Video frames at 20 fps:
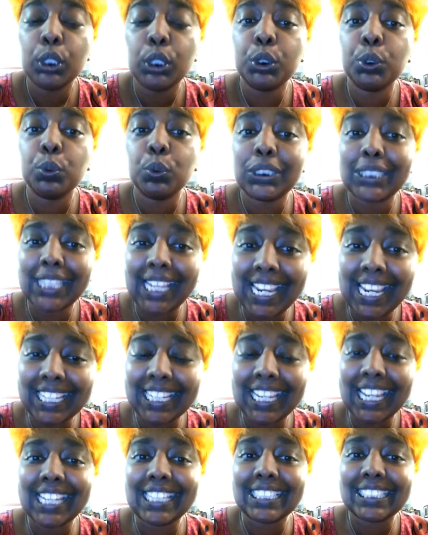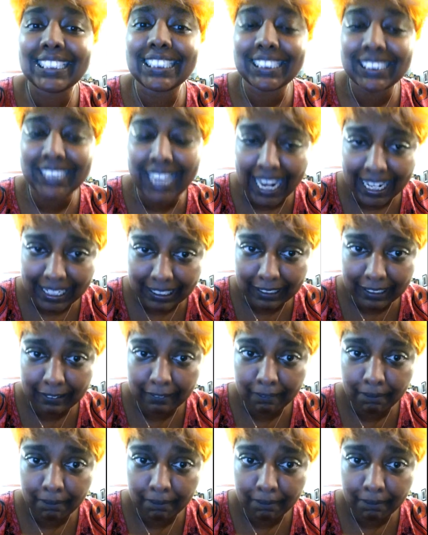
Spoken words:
to take a stand.